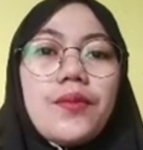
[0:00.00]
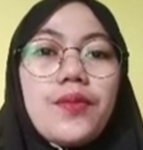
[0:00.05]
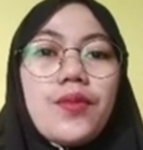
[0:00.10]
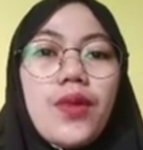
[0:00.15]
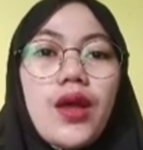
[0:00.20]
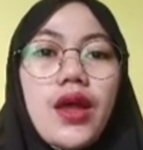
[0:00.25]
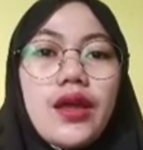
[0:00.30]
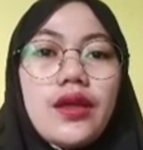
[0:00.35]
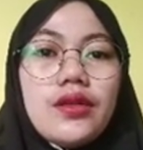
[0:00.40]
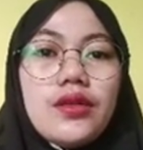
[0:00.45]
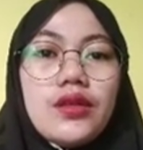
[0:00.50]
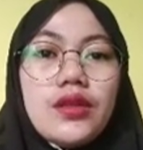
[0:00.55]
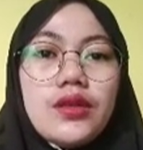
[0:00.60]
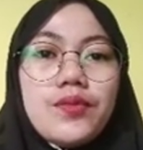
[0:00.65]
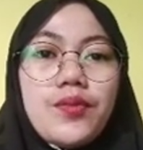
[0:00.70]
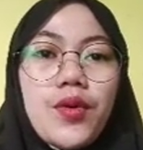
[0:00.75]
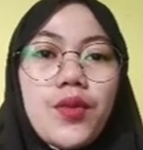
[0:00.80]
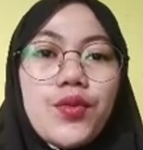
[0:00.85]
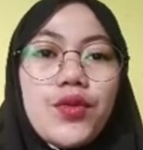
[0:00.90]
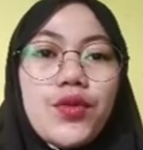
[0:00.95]
And
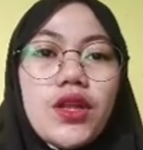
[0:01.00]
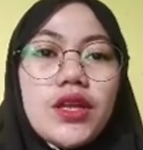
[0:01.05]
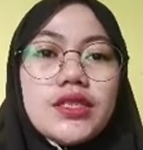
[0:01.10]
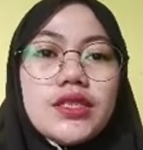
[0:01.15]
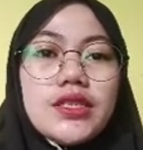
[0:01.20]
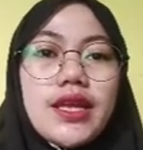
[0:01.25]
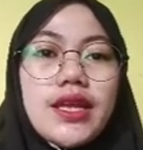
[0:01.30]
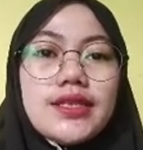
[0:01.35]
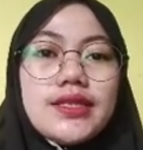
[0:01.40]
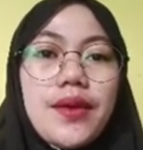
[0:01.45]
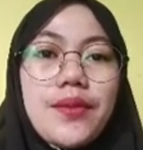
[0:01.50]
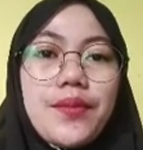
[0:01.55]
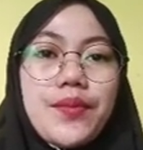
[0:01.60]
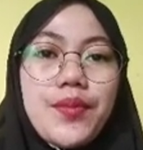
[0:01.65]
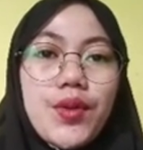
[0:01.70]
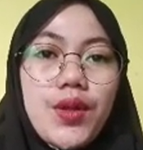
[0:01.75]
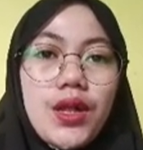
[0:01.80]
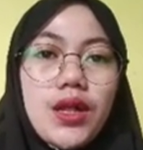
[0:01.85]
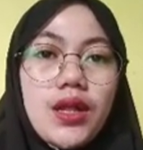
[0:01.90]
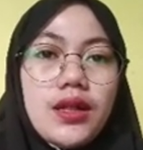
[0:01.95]
population
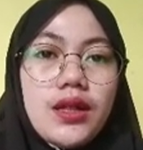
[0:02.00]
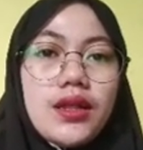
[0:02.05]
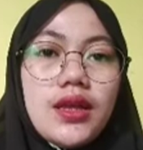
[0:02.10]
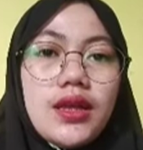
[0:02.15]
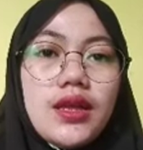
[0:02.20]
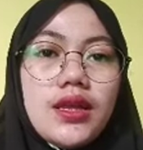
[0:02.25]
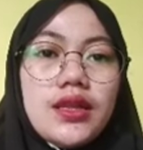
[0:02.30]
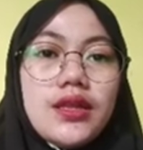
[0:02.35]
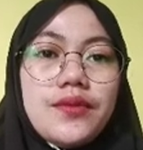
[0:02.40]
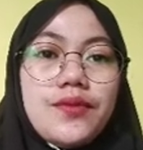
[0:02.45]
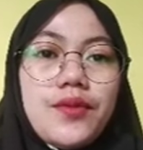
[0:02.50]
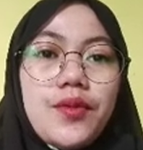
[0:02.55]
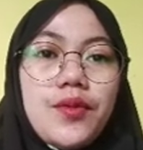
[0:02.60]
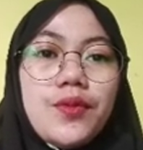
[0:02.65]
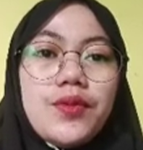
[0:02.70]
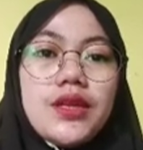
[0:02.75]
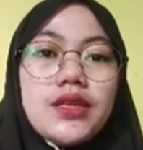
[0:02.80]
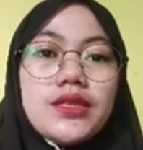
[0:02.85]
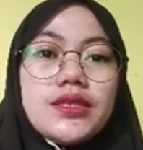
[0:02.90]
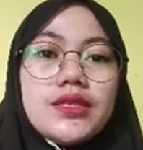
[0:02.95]
example. The
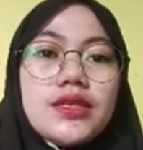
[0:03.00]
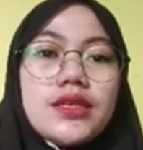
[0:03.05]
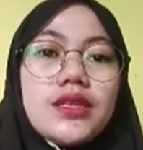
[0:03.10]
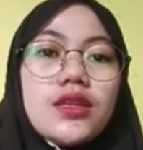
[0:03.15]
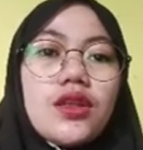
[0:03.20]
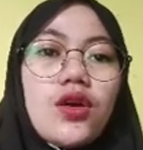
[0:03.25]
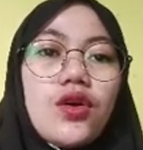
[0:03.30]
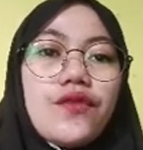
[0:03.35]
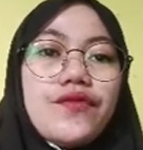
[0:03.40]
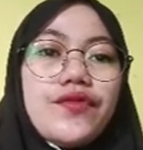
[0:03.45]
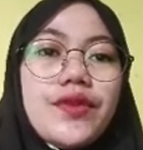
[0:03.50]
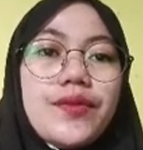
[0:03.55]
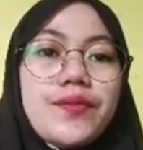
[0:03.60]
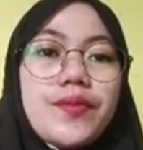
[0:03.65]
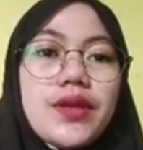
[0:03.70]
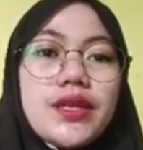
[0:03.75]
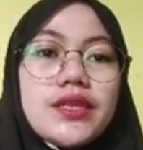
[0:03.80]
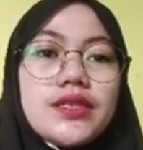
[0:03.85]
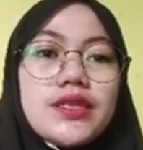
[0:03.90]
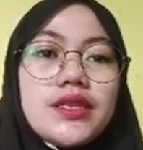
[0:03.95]
population of the
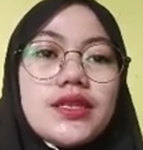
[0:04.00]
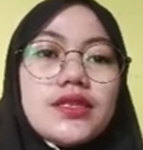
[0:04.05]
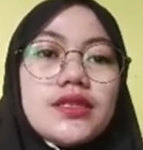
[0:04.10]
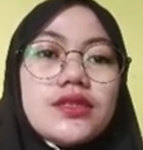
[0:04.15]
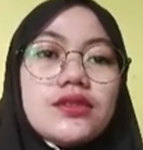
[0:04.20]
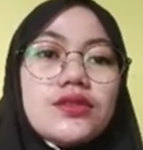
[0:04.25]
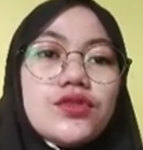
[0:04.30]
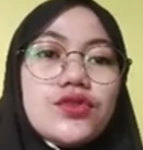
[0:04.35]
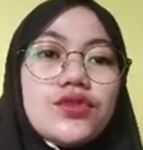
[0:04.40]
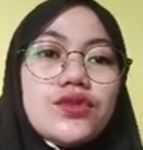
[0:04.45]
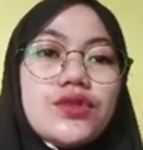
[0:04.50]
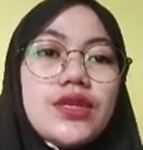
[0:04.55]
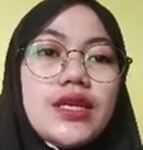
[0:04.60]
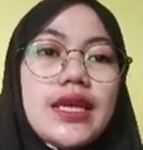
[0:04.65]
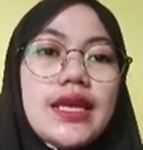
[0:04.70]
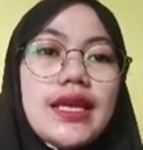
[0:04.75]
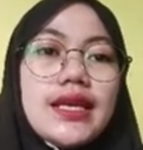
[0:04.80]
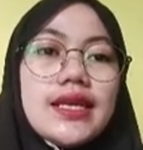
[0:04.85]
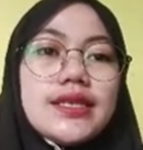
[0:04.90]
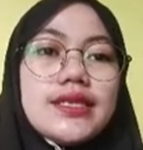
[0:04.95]
present study
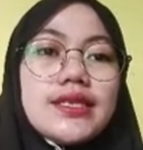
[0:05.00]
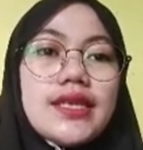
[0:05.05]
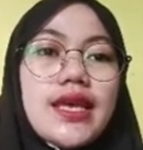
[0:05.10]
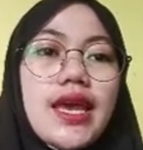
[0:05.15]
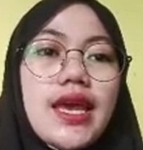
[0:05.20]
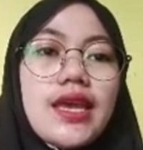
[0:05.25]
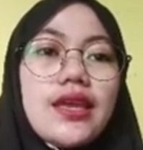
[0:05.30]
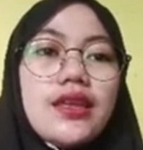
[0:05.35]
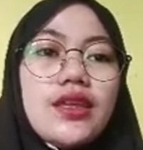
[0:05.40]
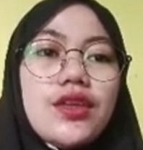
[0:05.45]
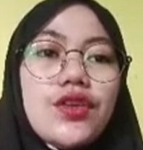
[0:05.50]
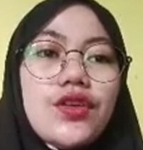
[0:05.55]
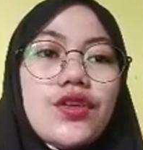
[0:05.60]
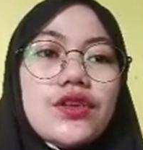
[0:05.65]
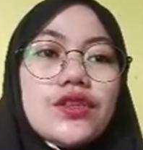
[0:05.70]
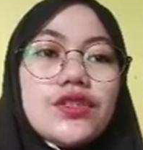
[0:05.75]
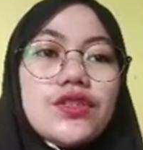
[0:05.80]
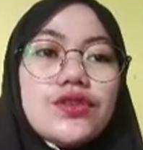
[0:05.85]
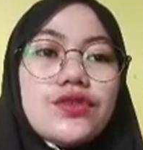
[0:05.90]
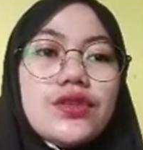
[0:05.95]
is 8-year
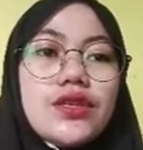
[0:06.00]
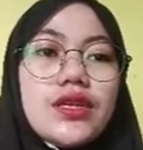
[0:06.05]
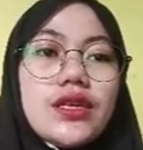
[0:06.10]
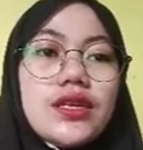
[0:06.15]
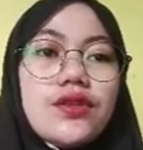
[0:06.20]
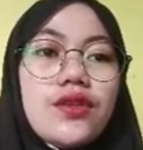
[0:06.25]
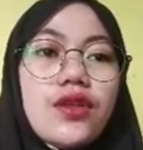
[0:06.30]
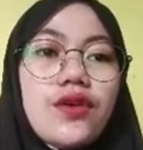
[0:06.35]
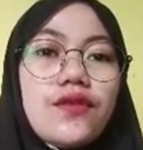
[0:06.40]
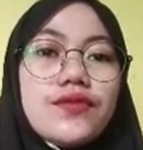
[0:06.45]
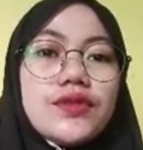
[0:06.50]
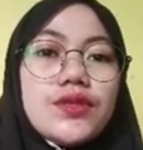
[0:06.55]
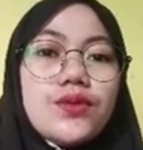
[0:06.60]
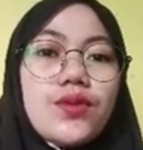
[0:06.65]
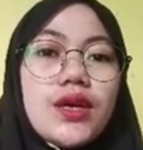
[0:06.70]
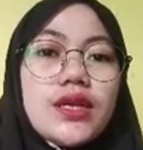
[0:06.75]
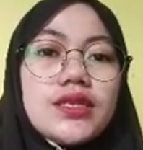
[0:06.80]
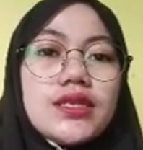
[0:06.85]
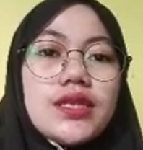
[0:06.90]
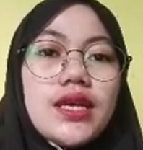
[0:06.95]
student of
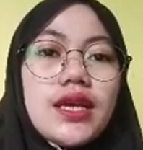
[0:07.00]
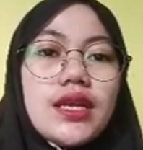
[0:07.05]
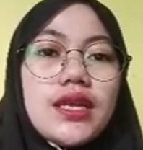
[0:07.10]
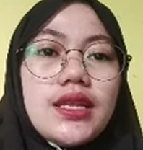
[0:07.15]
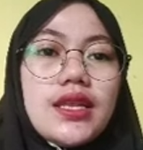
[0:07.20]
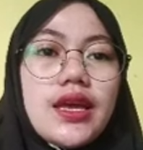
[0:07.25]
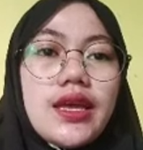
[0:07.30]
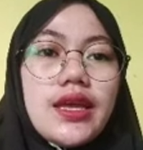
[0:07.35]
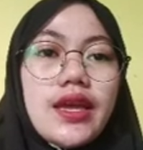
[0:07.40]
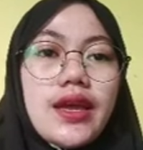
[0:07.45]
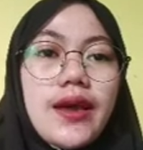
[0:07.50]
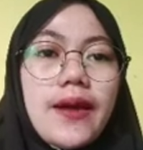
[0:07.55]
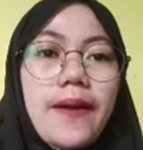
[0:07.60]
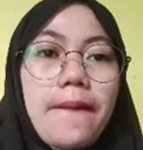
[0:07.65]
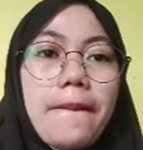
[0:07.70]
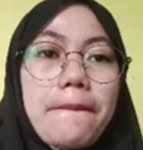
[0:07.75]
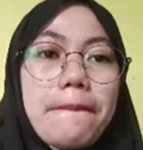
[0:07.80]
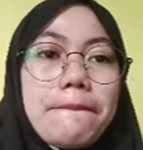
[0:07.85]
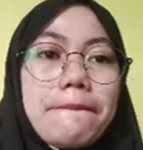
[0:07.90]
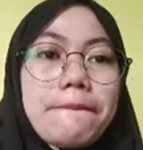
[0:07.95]
Swasta Hidayah.
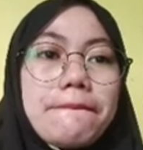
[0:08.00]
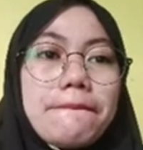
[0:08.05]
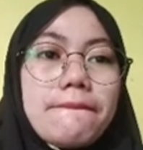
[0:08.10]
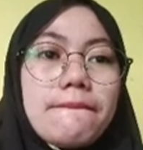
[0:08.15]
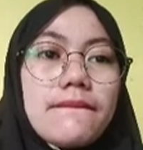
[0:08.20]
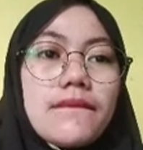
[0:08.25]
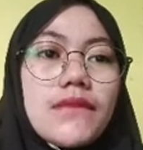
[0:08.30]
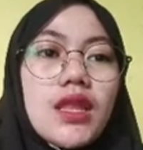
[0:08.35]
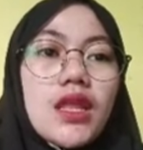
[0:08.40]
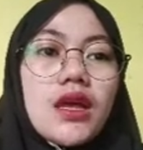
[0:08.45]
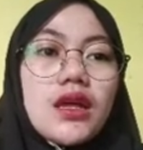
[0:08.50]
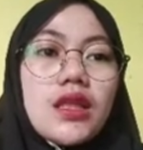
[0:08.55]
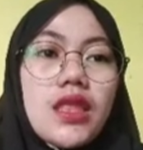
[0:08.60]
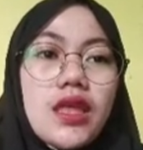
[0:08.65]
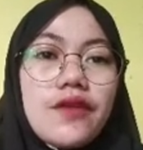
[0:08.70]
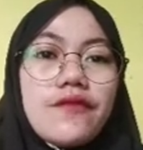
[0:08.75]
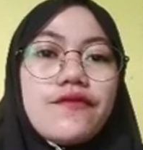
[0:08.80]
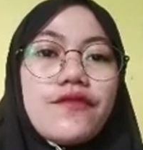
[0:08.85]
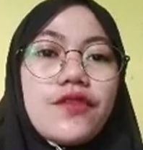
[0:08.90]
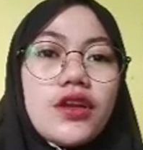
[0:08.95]

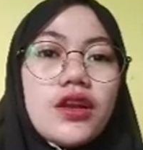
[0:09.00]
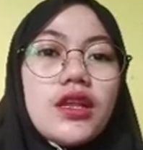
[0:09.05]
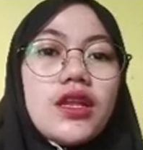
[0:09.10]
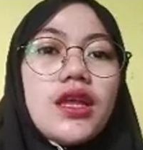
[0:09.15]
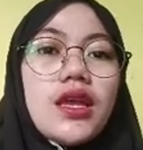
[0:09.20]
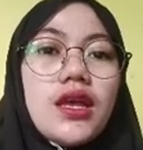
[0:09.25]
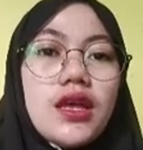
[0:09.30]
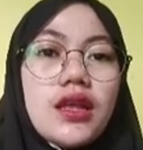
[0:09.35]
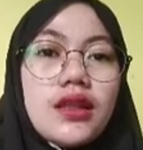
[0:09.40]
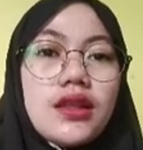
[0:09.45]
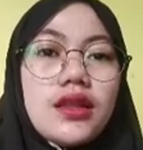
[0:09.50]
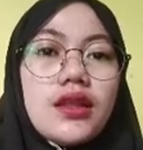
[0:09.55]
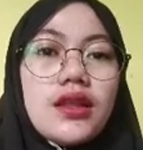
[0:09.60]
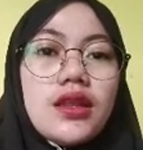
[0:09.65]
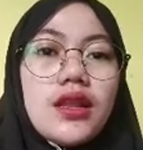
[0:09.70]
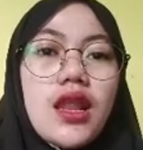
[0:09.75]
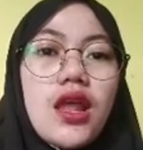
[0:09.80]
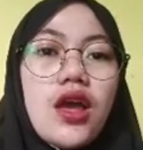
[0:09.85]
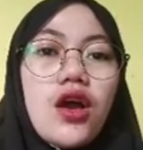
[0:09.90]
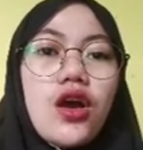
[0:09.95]
Therefore,
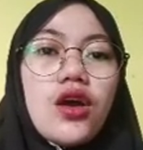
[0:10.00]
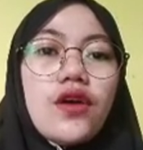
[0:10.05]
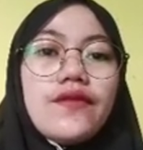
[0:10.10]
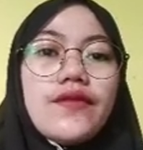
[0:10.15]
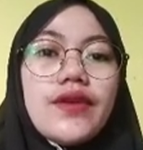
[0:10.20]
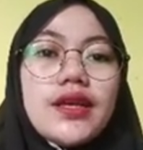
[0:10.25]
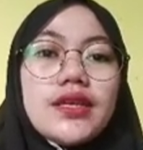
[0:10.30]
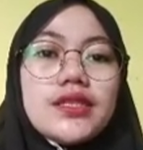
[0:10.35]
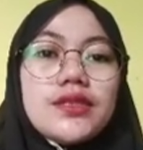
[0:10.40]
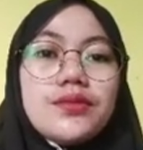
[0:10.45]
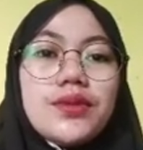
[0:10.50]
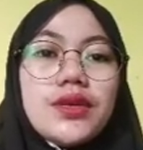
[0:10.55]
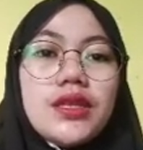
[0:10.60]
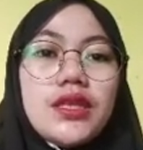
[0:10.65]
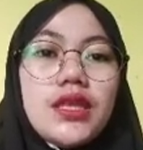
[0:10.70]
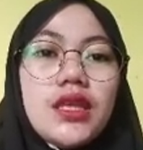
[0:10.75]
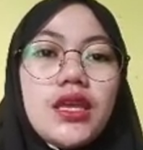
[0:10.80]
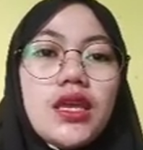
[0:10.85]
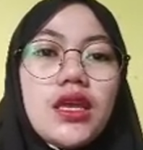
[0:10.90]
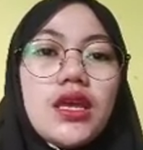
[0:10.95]
in of
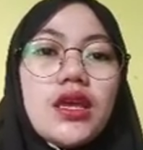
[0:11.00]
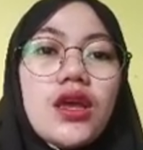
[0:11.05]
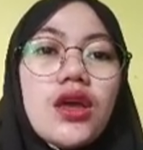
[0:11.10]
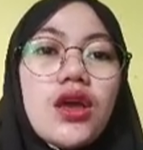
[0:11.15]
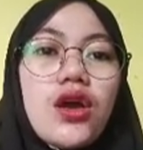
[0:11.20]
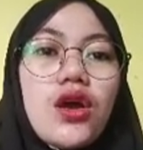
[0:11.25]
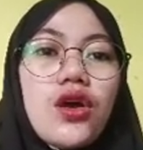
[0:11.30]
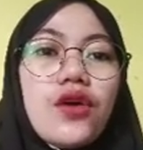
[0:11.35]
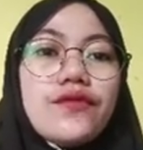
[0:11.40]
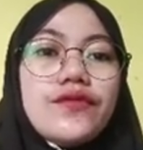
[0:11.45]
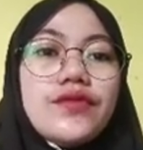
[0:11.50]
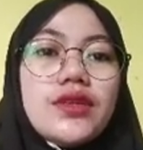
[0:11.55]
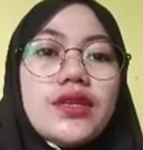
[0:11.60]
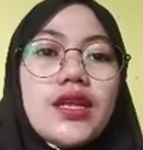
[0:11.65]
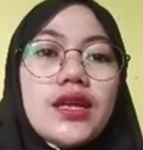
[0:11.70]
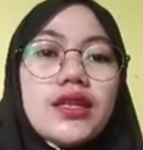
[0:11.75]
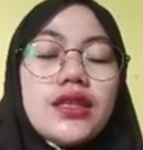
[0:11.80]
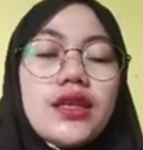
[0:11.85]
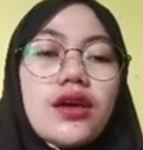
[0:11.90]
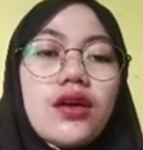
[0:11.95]
accessibility of the
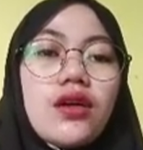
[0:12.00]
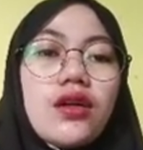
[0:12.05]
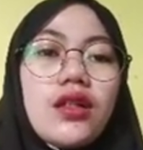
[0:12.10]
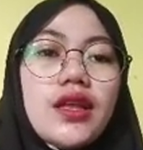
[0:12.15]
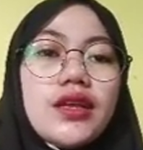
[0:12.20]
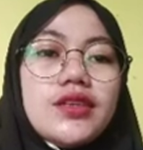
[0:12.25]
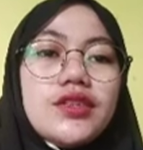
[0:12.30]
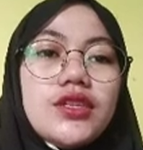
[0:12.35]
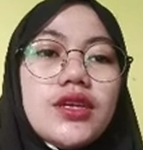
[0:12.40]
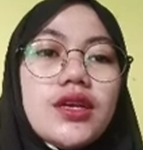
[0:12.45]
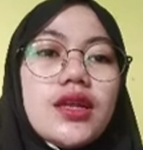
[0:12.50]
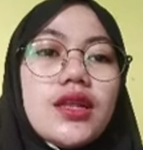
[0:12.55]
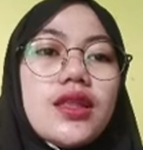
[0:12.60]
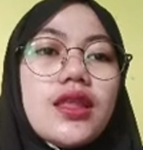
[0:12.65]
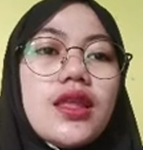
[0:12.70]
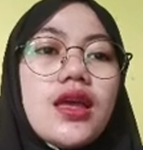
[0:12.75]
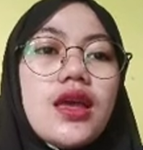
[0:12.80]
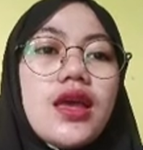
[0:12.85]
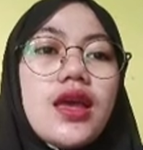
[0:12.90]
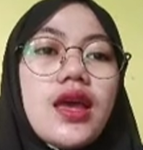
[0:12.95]
data collection,
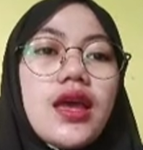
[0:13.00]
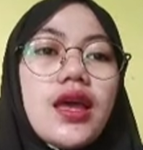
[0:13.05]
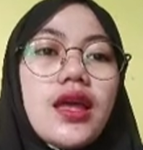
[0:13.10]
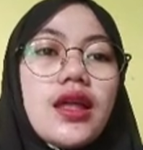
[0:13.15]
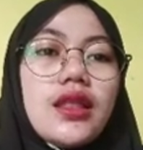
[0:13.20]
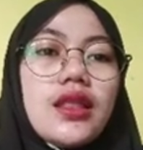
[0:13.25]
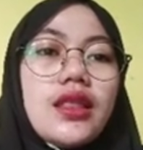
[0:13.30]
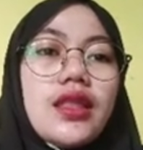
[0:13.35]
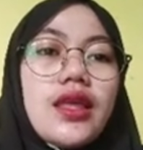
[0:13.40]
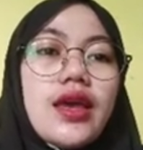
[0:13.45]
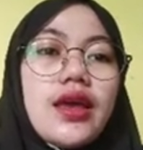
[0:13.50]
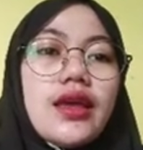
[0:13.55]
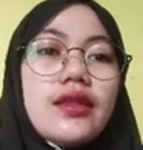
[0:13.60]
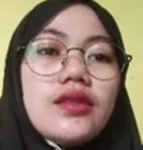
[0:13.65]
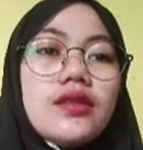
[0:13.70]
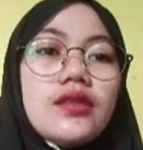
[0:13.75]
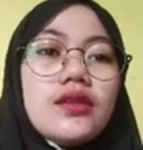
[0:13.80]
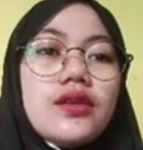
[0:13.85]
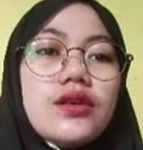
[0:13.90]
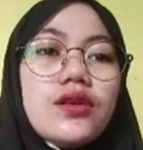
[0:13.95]

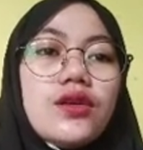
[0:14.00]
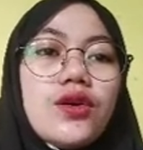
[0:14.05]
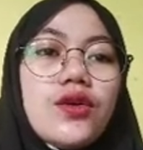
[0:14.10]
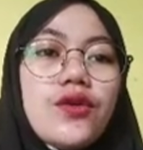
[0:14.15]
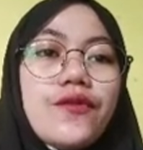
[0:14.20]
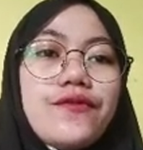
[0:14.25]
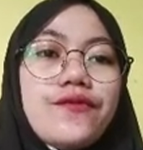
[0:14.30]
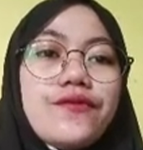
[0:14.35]
then the